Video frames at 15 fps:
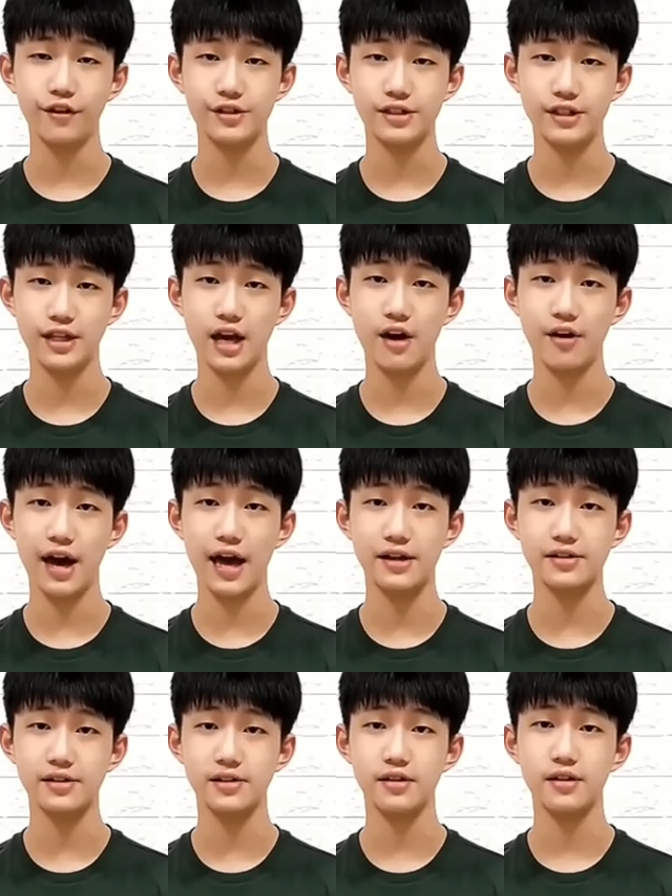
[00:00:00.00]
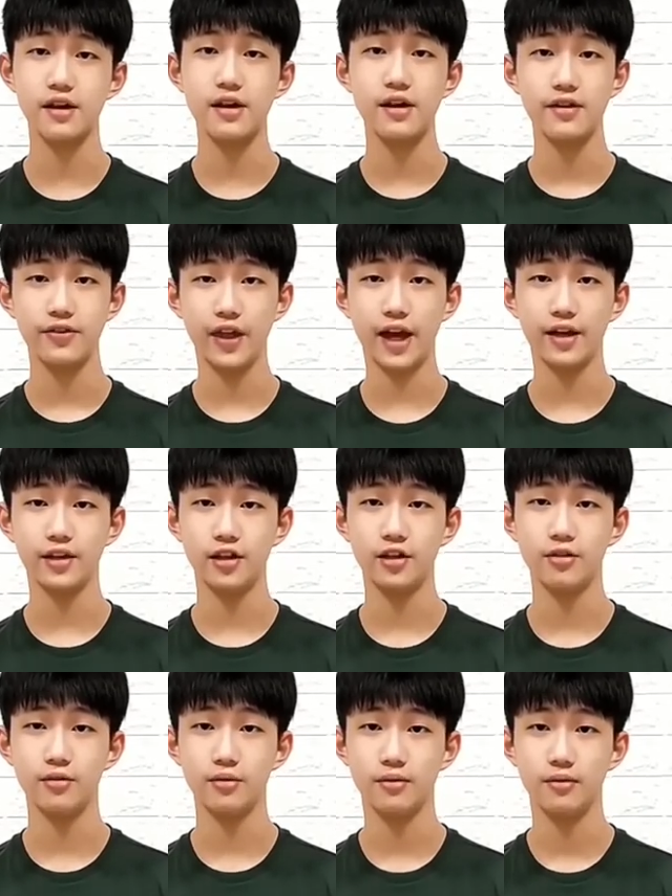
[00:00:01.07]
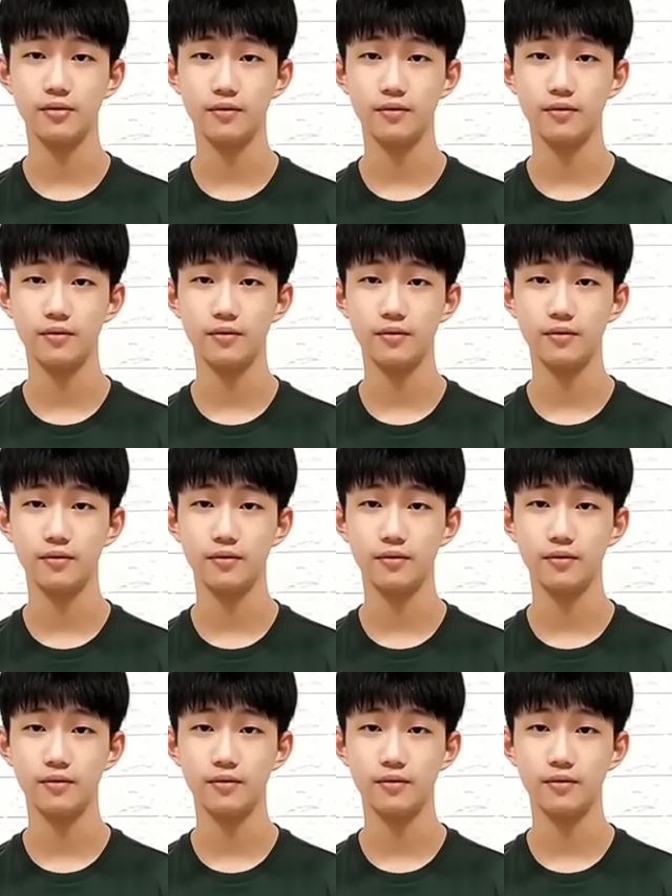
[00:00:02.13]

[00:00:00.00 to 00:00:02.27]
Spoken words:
CLS. Thank you.